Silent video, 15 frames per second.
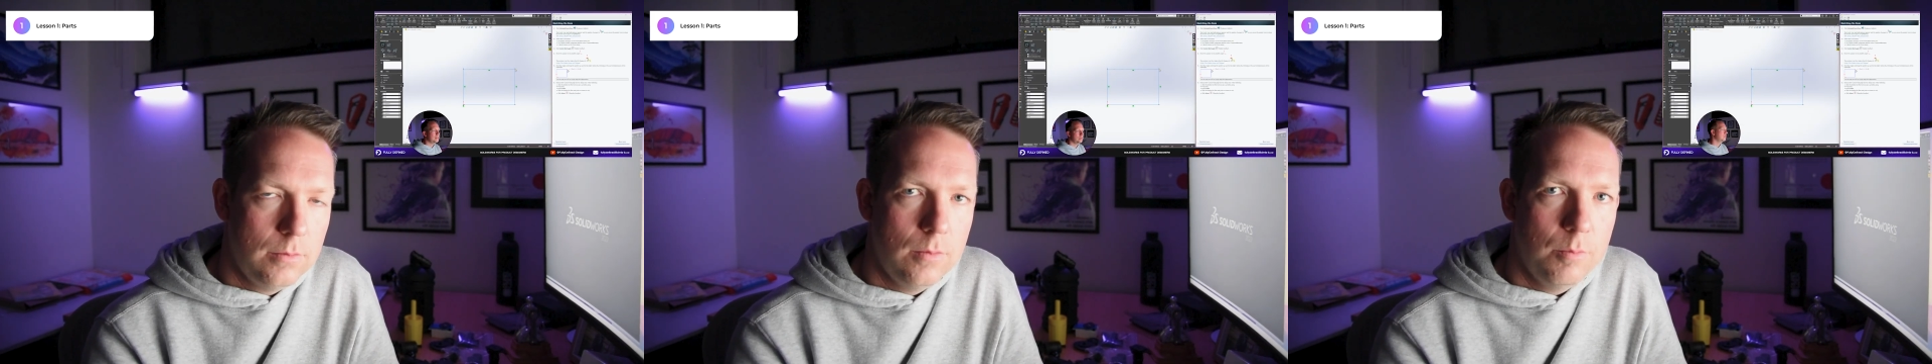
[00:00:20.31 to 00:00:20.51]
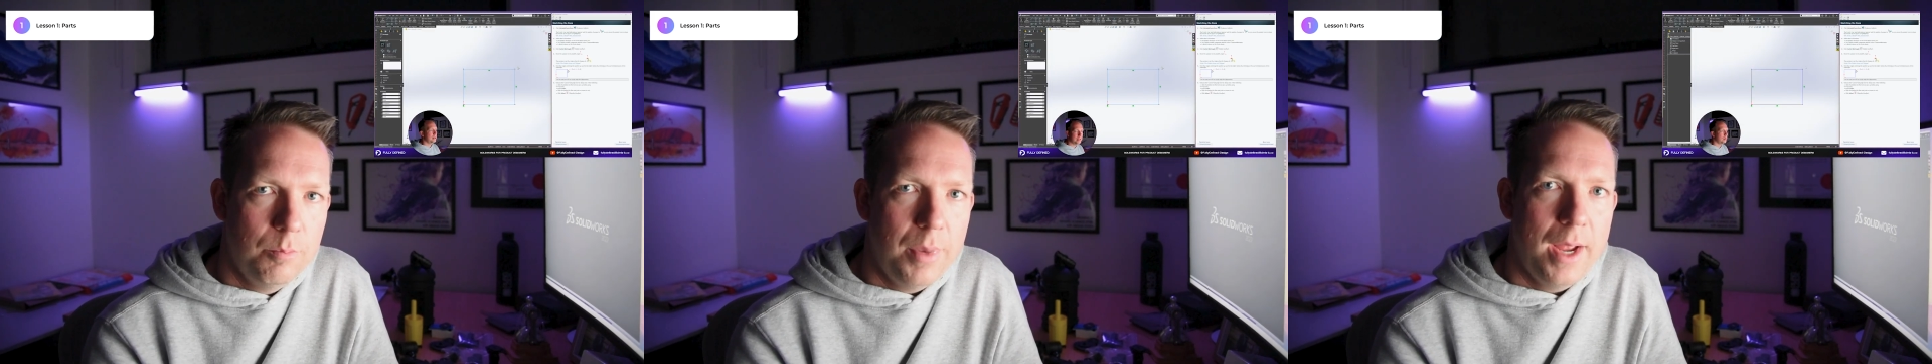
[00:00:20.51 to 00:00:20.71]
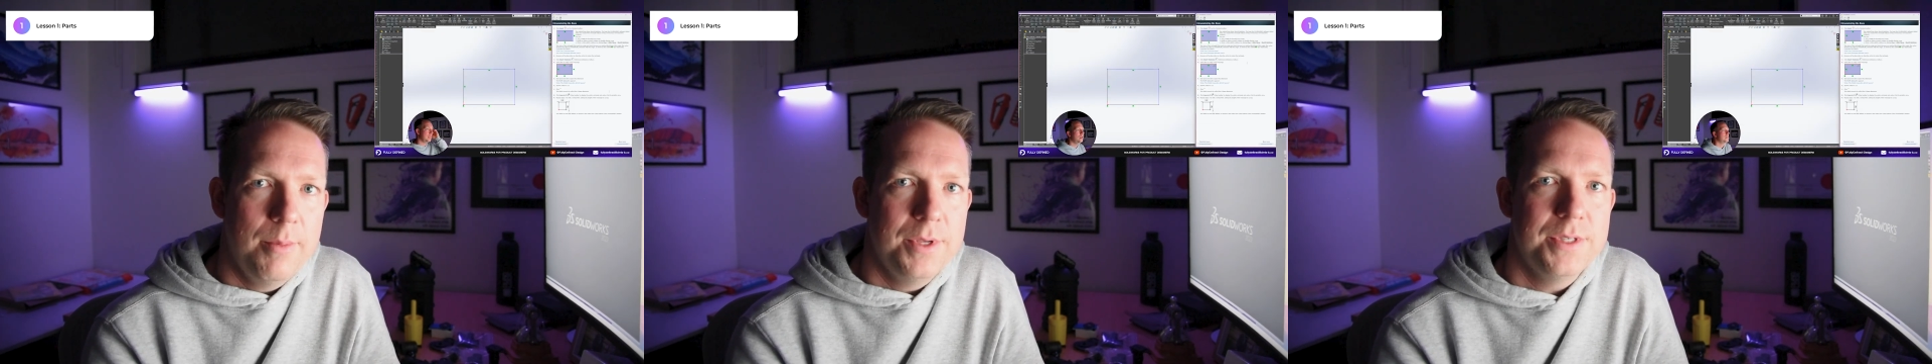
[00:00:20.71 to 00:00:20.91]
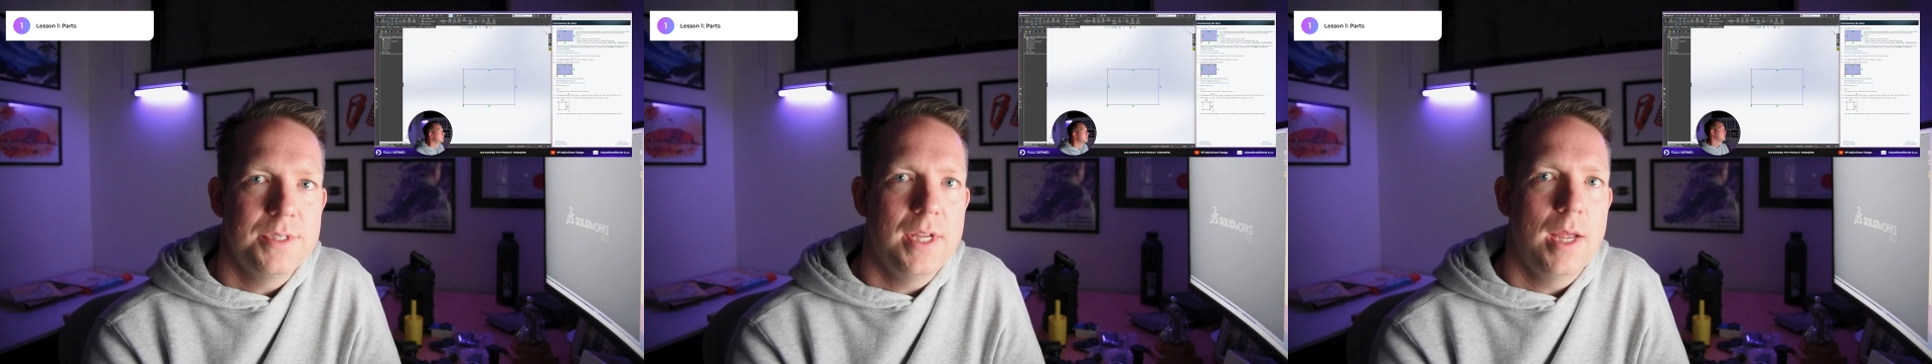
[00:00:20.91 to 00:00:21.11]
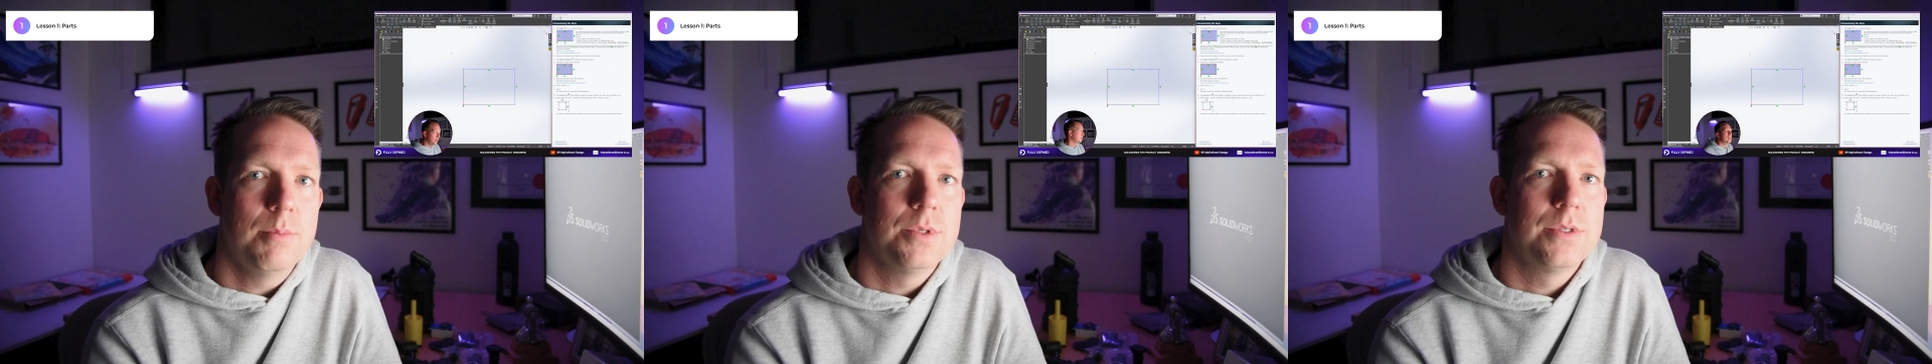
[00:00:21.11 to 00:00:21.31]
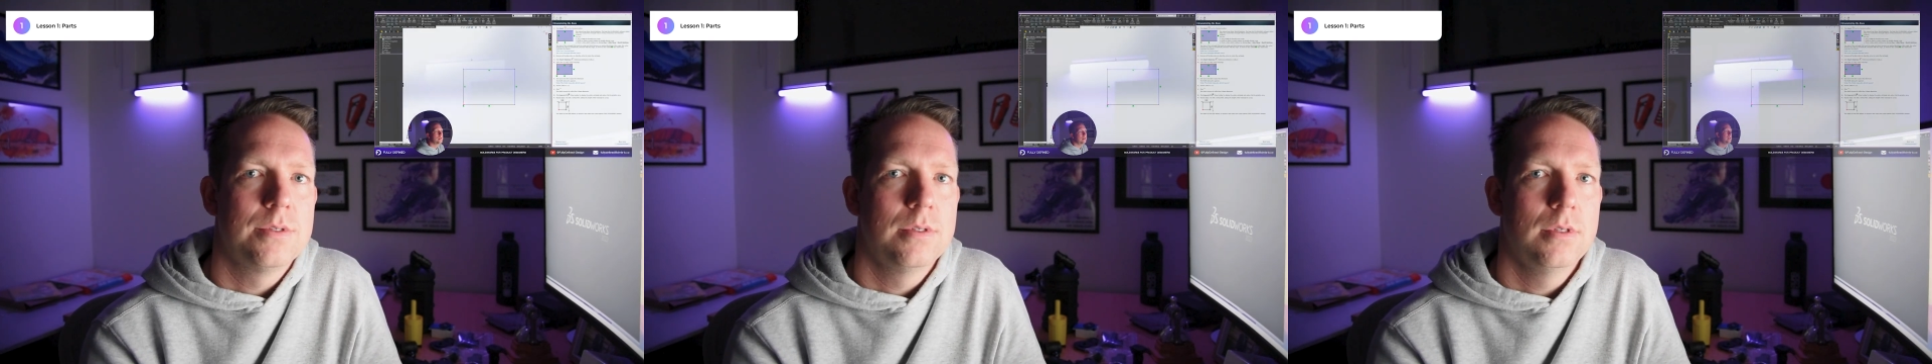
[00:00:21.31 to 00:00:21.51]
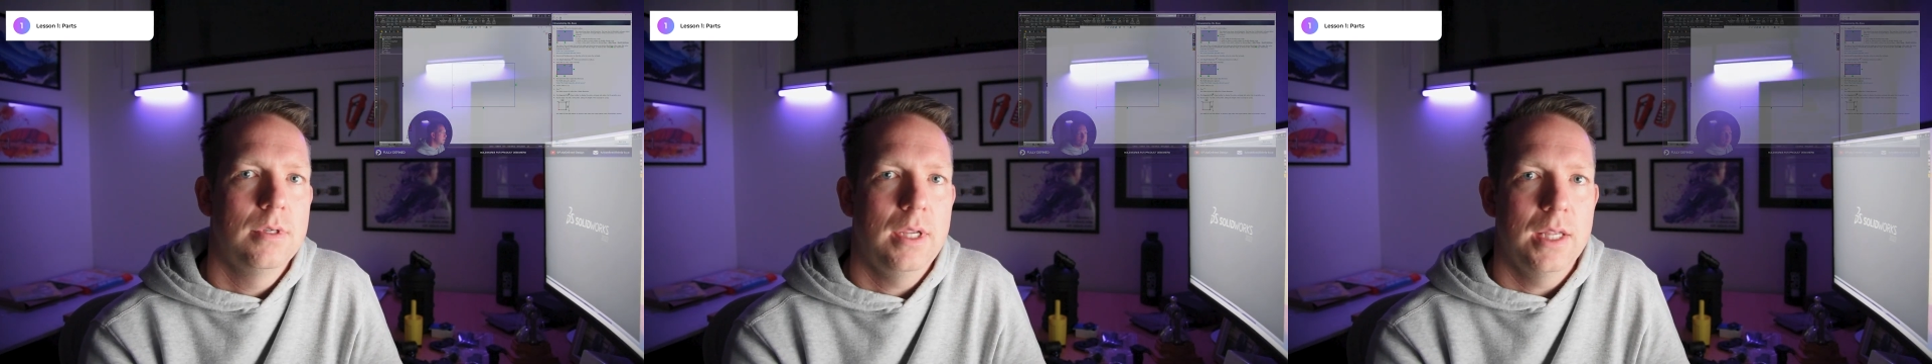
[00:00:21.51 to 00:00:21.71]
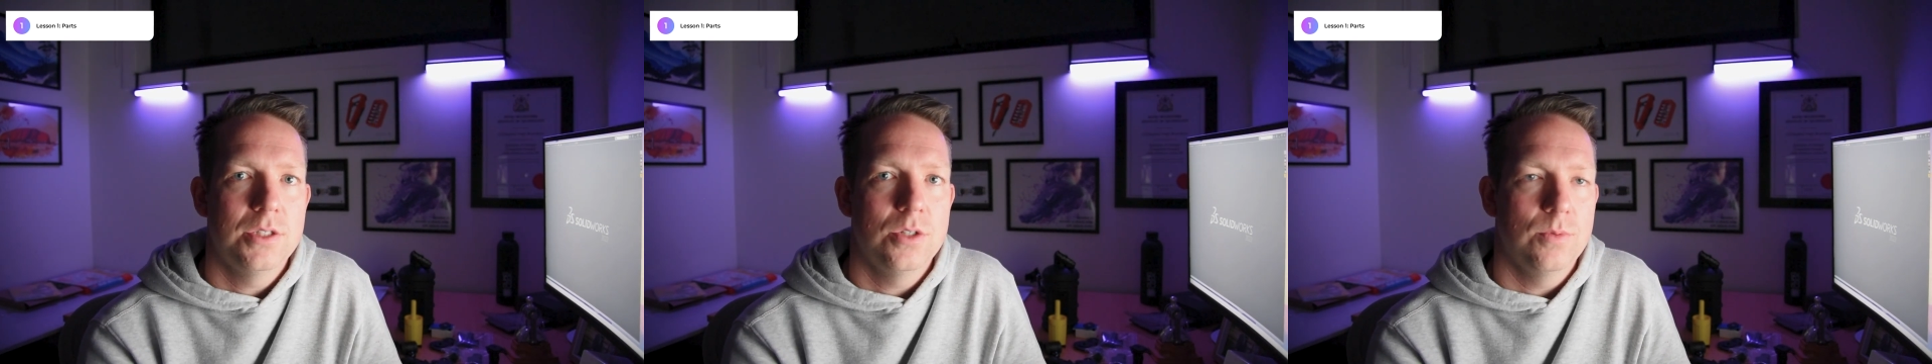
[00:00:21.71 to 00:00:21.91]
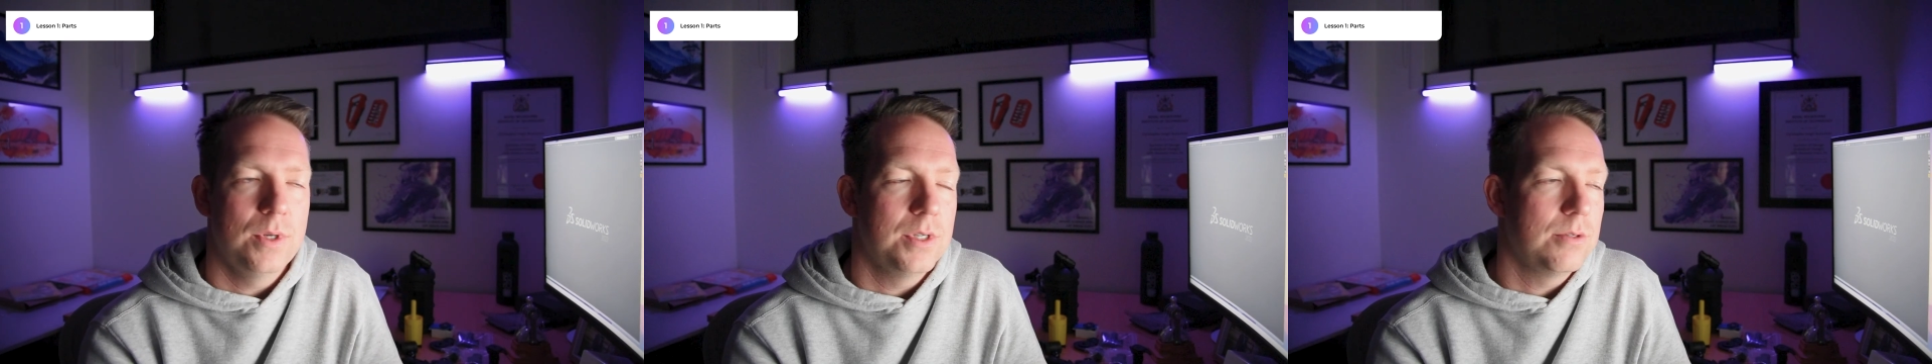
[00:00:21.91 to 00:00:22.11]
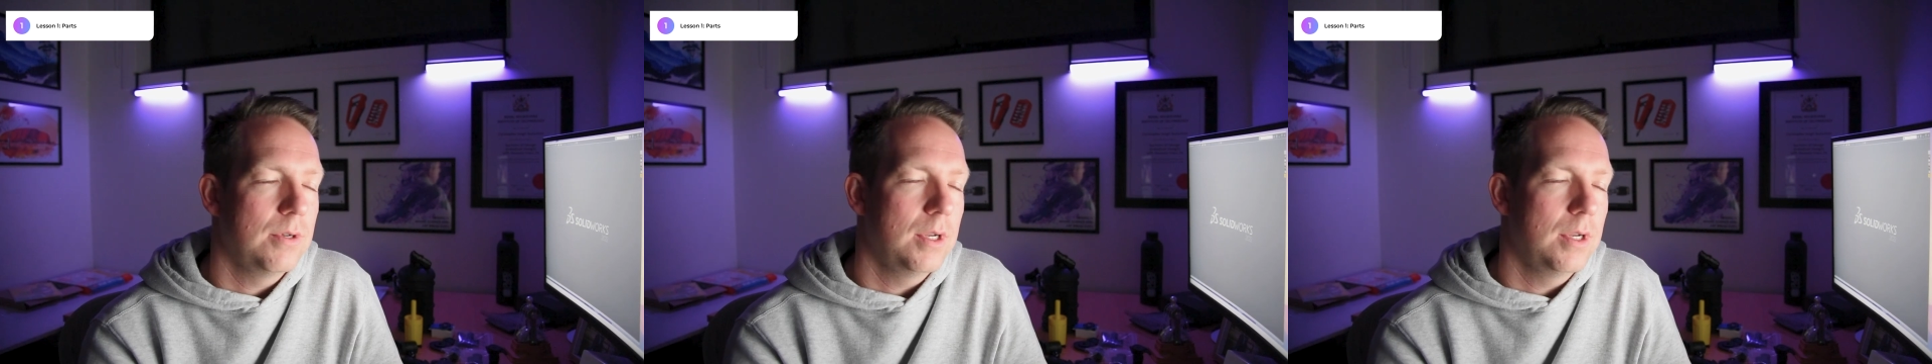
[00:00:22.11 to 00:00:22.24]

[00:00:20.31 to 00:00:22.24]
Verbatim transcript: Baby steps, get you into it.